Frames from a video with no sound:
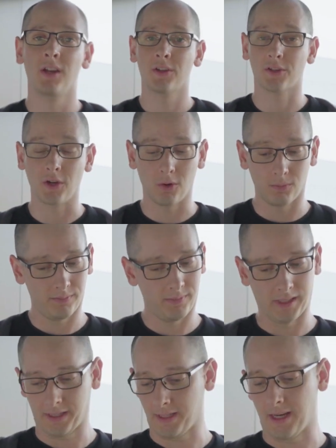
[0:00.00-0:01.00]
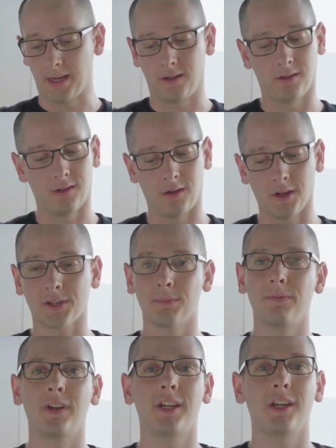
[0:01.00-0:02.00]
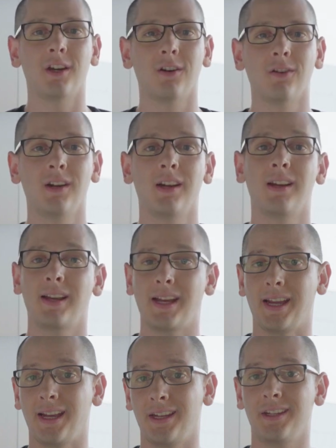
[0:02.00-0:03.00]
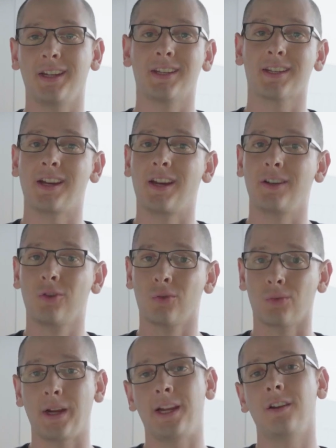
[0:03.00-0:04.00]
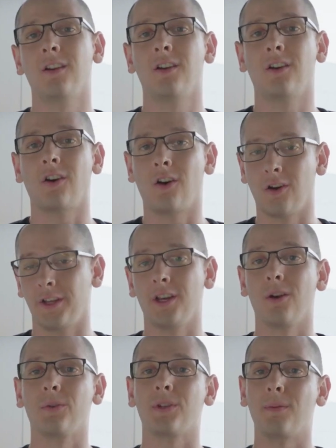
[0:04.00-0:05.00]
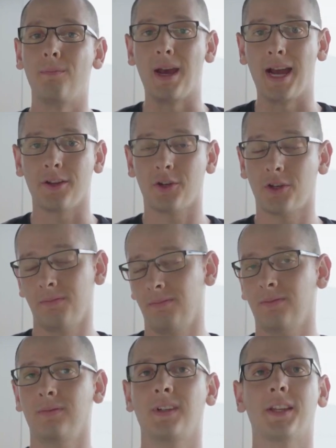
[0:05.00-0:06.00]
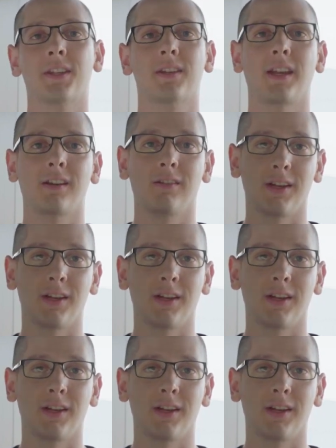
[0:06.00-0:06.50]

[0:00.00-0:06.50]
So it's got awesome video and it's got great audio to match. Let's take a